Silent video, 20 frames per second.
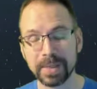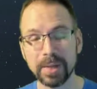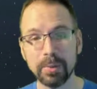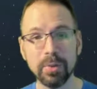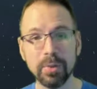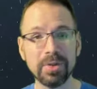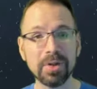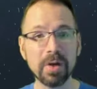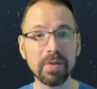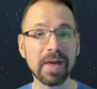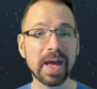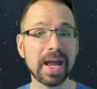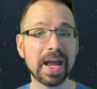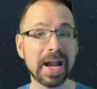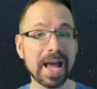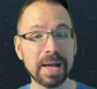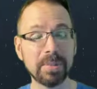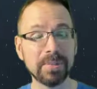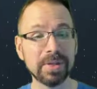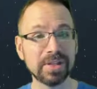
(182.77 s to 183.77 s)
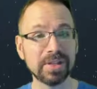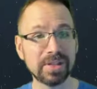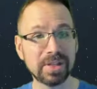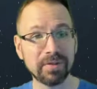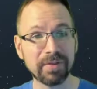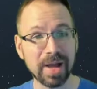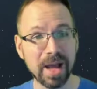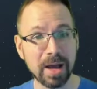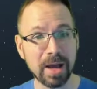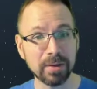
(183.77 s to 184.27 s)
With all that admin
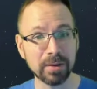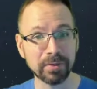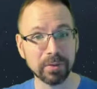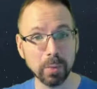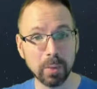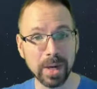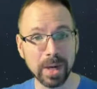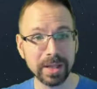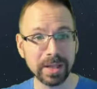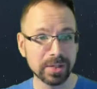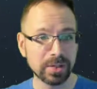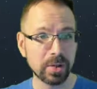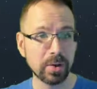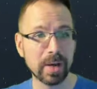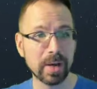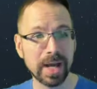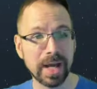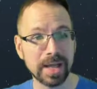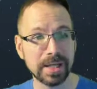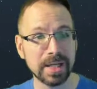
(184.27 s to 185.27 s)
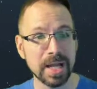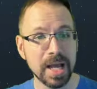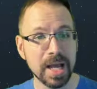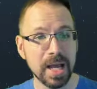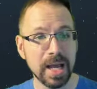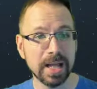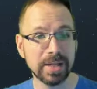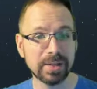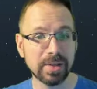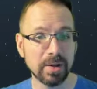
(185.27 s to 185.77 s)
stuff out of the way, let's go ahead
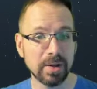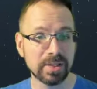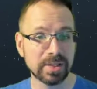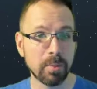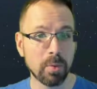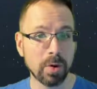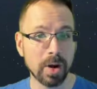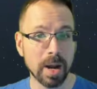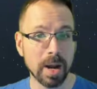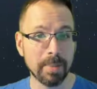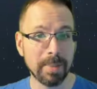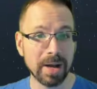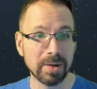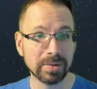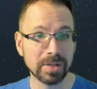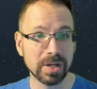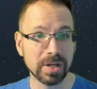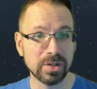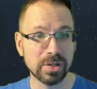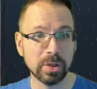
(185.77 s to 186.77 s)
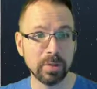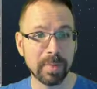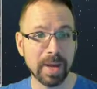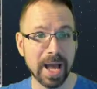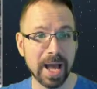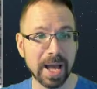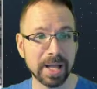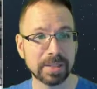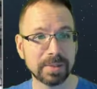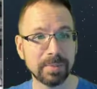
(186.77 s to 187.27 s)
and talk some more about
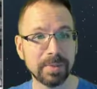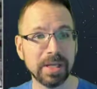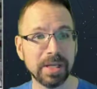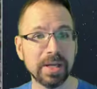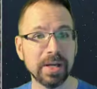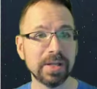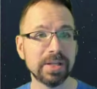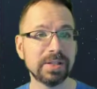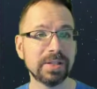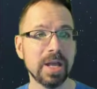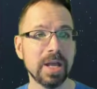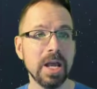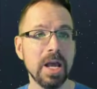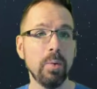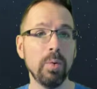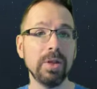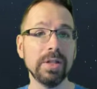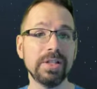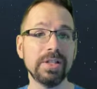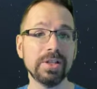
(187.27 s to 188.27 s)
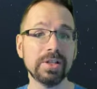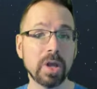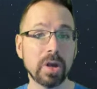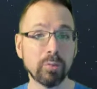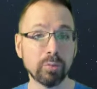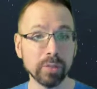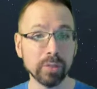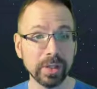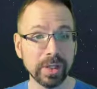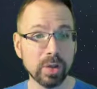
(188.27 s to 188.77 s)
Dewbacks because, well, it's just a
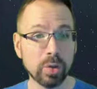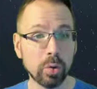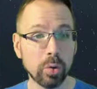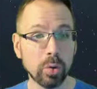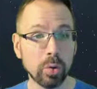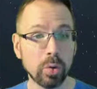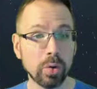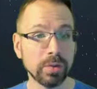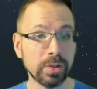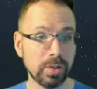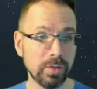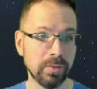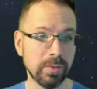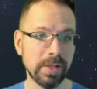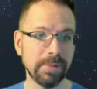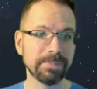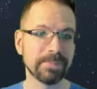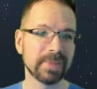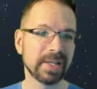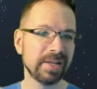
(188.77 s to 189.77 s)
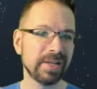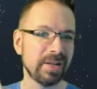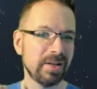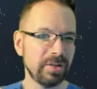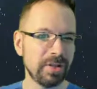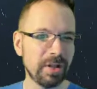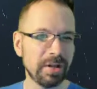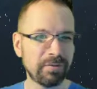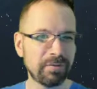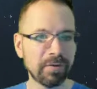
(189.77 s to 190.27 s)
really cool unit.
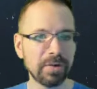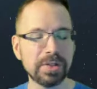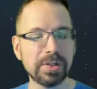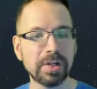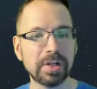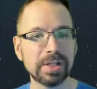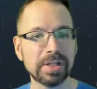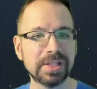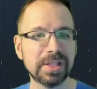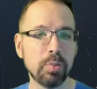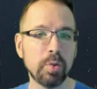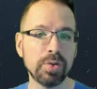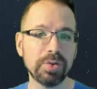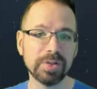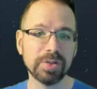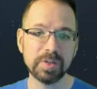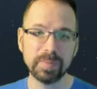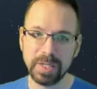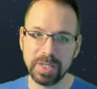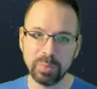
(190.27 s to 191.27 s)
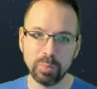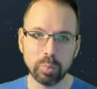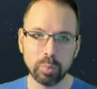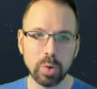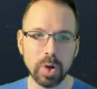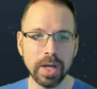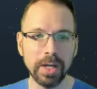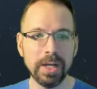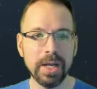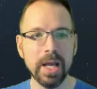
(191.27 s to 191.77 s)
At first, you're going to say, well, they're speed
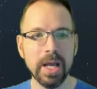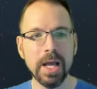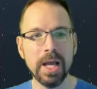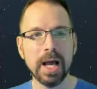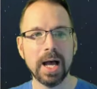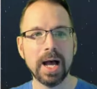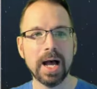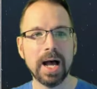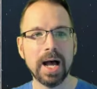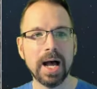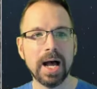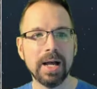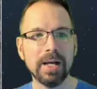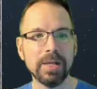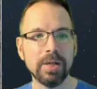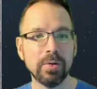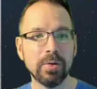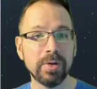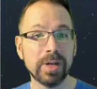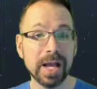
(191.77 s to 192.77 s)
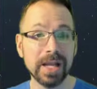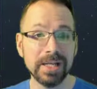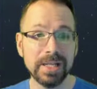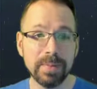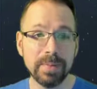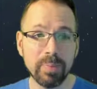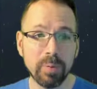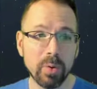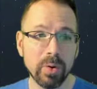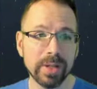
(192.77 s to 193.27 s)
one, uh, you know,
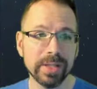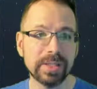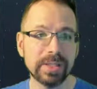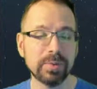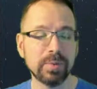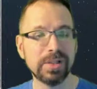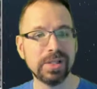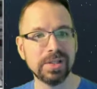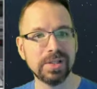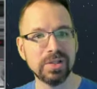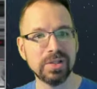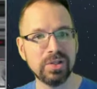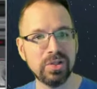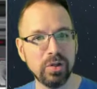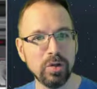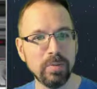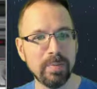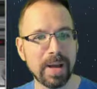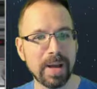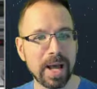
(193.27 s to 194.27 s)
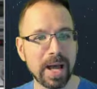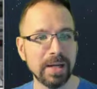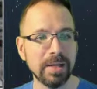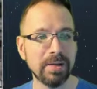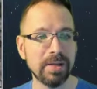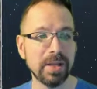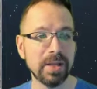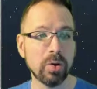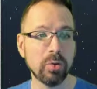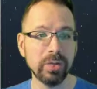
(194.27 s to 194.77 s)
90 points, which isn't too
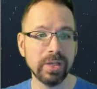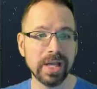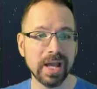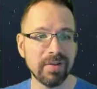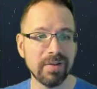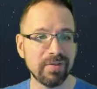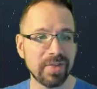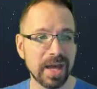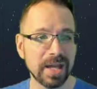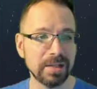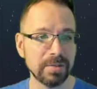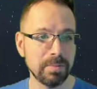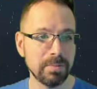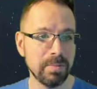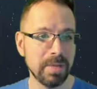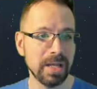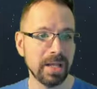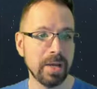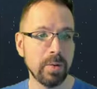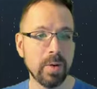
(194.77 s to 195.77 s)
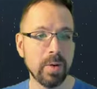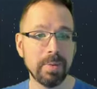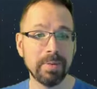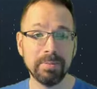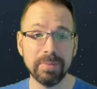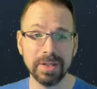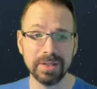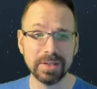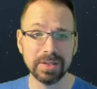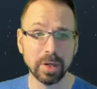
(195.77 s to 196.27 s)
bad. They only have that melee weapon,
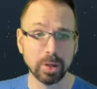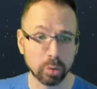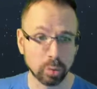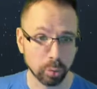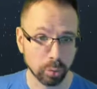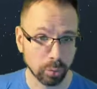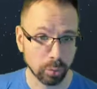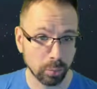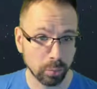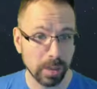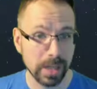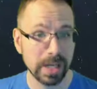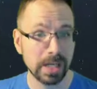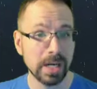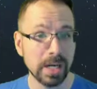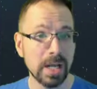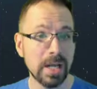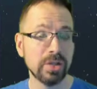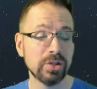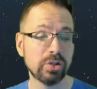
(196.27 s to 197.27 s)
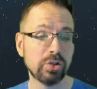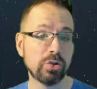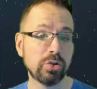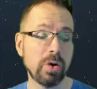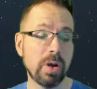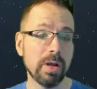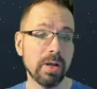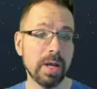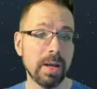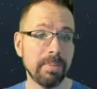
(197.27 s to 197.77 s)
but it's a great
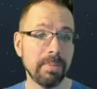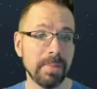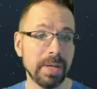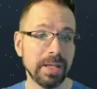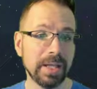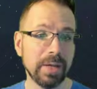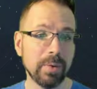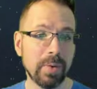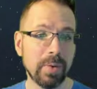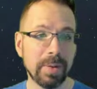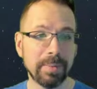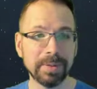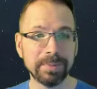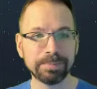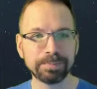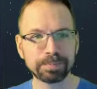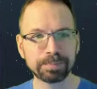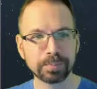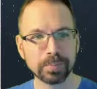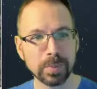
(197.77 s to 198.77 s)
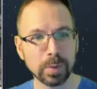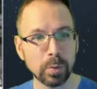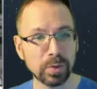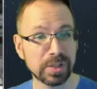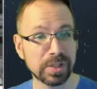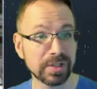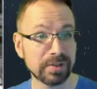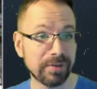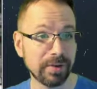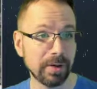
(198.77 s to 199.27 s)
strong melee weapon which
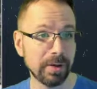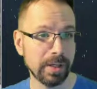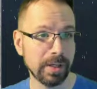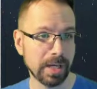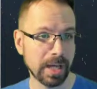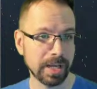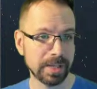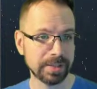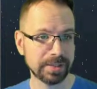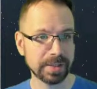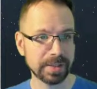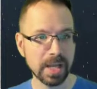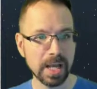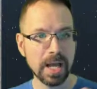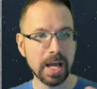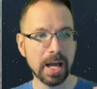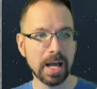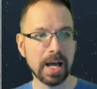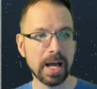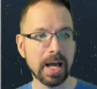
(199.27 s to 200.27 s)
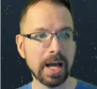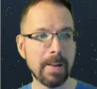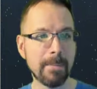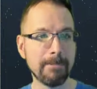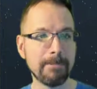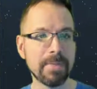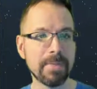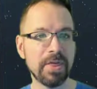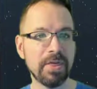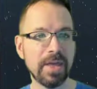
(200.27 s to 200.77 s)
is very nice.
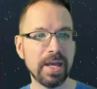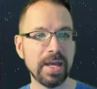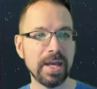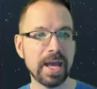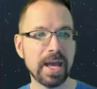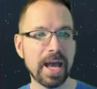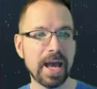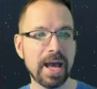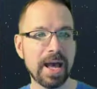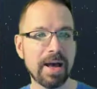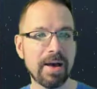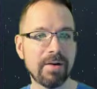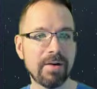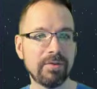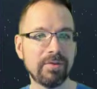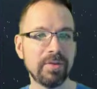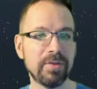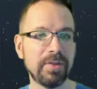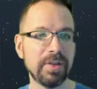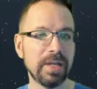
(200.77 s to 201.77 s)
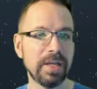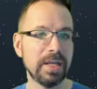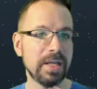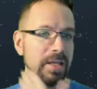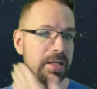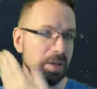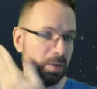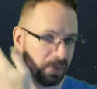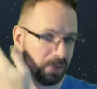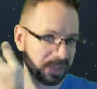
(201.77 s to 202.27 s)
Um, they have the
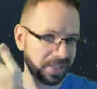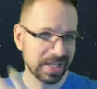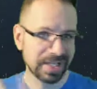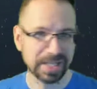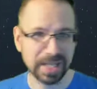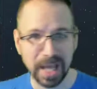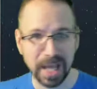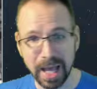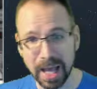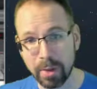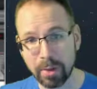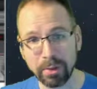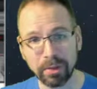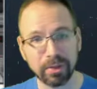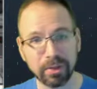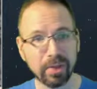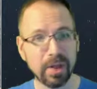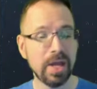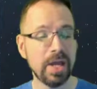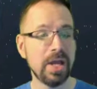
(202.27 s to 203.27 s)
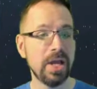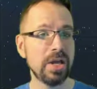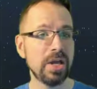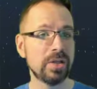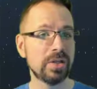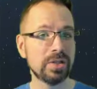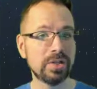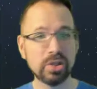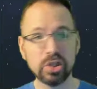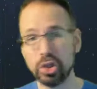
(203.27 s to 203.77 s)
you know six health,
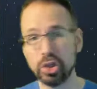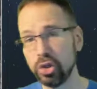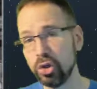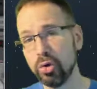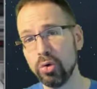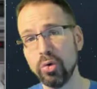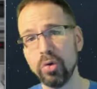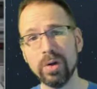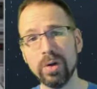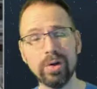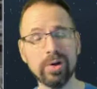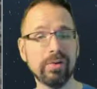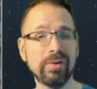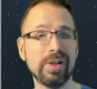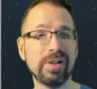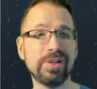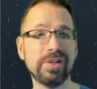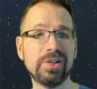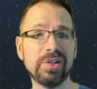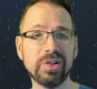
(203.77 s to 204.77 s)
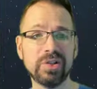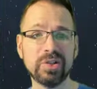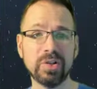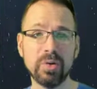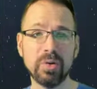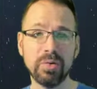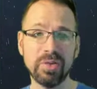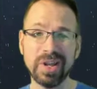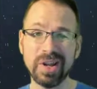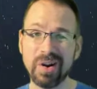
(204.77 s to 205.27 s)
two courage,
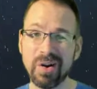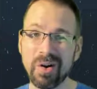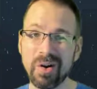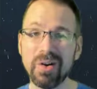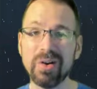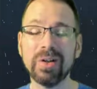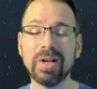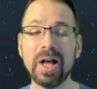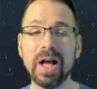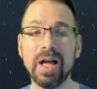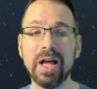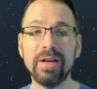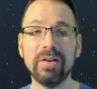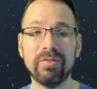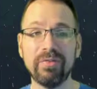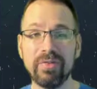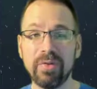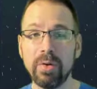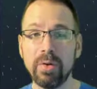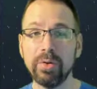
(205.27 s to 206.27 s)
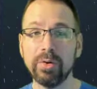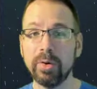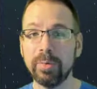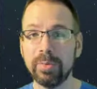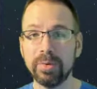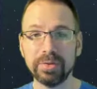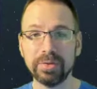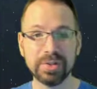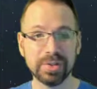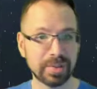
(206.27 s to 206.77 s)
so they are kind of
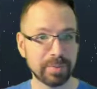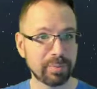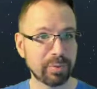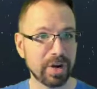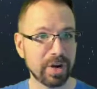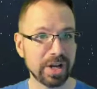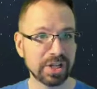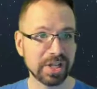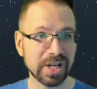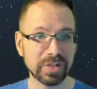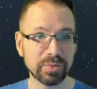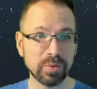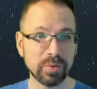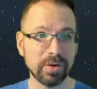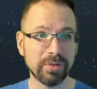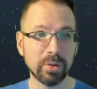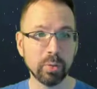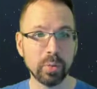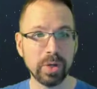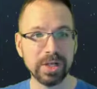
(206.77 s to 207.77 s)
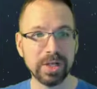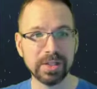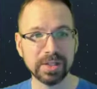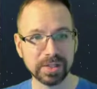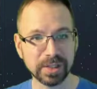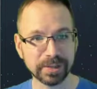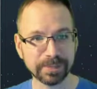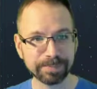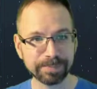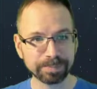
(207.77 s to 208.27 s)
vulnerable to suppression. That's one of their
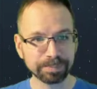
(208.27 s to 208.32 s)
weaknesses.